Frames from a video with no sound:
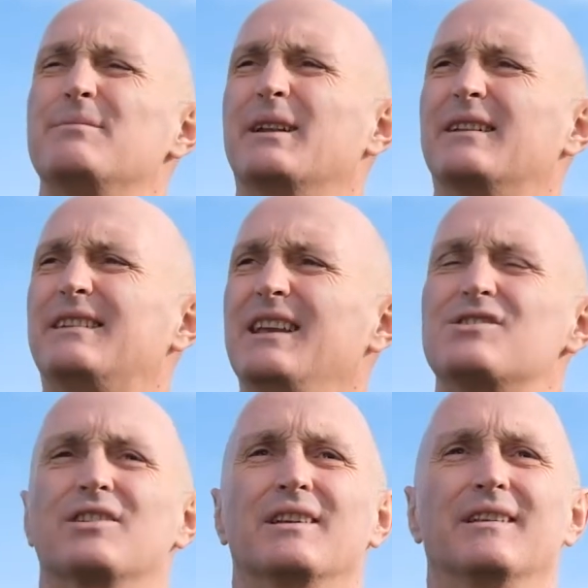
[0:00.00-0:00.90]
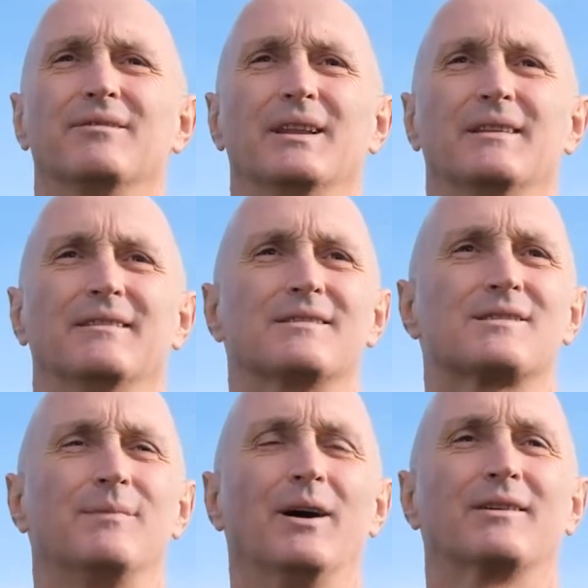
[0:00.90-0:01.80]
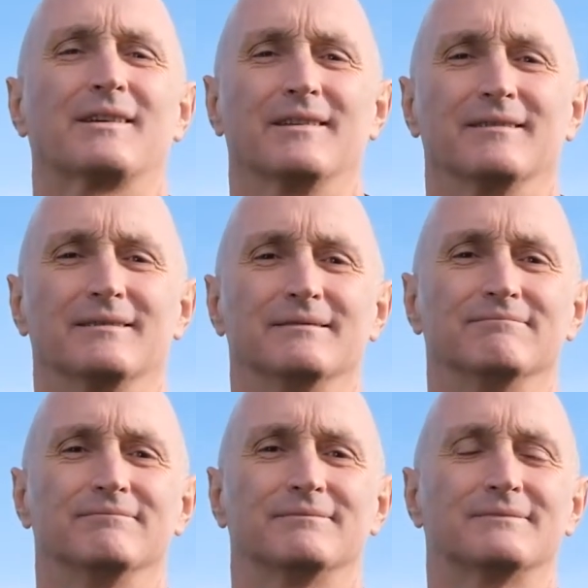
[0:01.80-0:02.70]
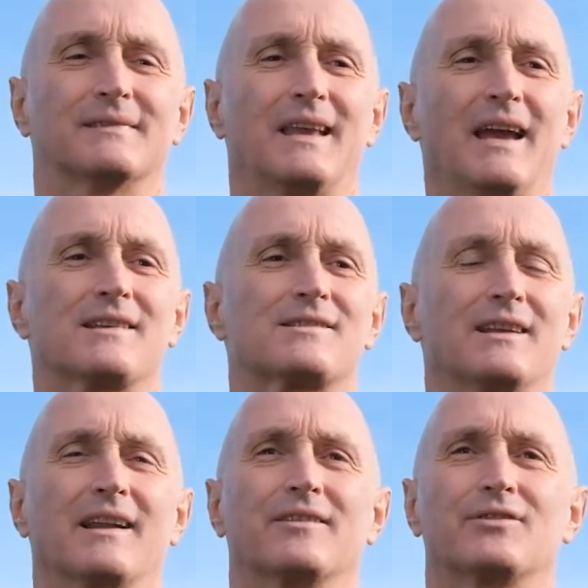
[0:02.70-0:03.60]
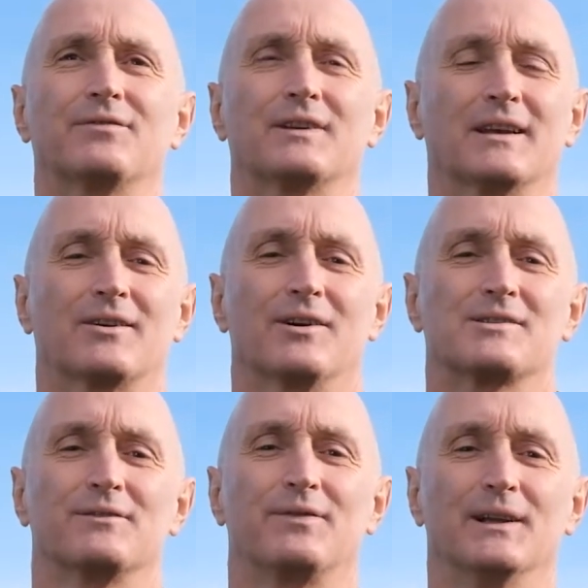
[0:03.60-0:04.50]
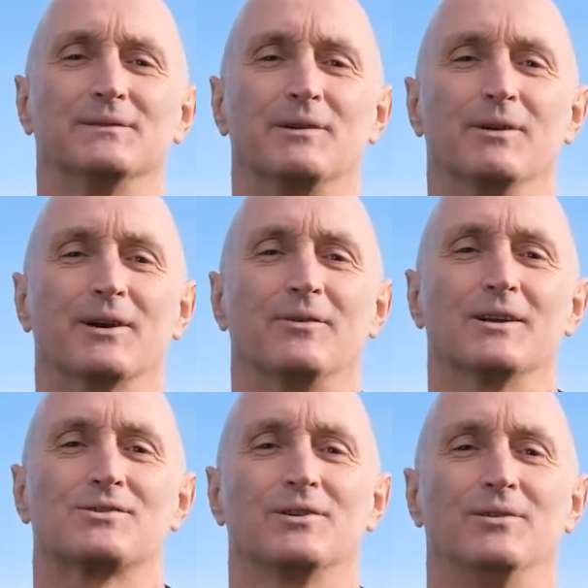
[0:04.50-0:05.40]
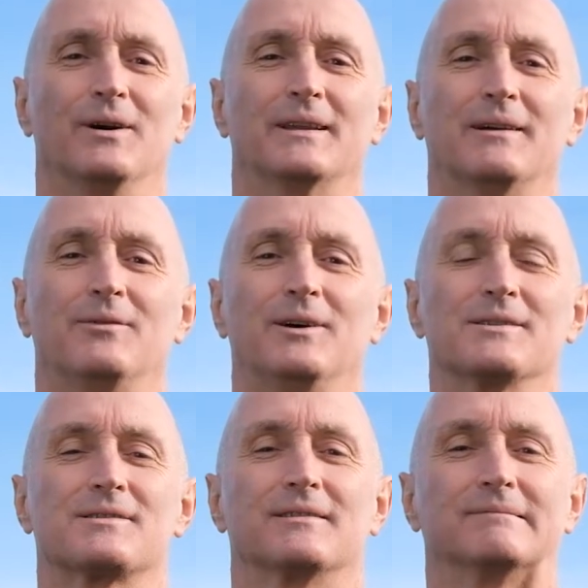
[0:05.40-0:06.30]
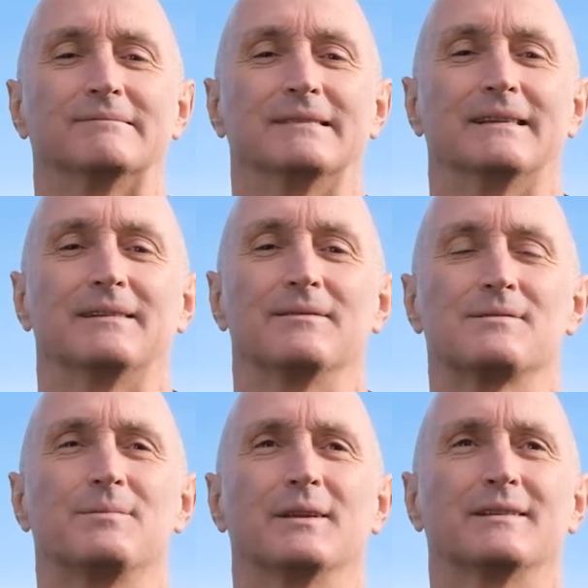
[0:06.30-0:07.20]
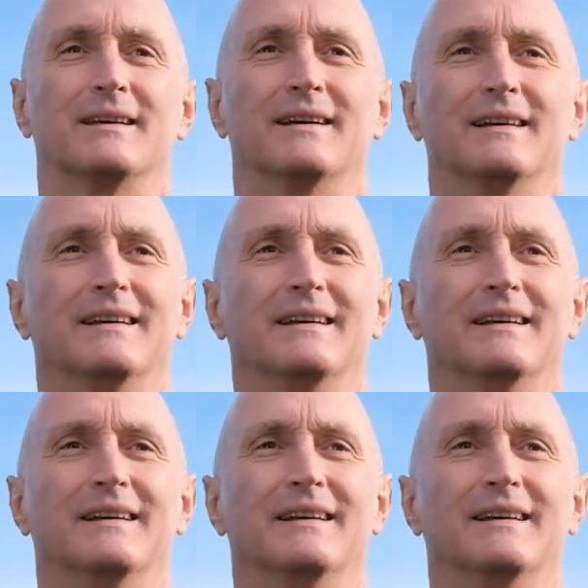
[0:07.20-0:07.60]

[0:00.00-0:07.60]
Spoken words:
a bit of tension, and when smoke and gas started drifting across the field, we weren't quite sure what that was, and yeah, it was a bit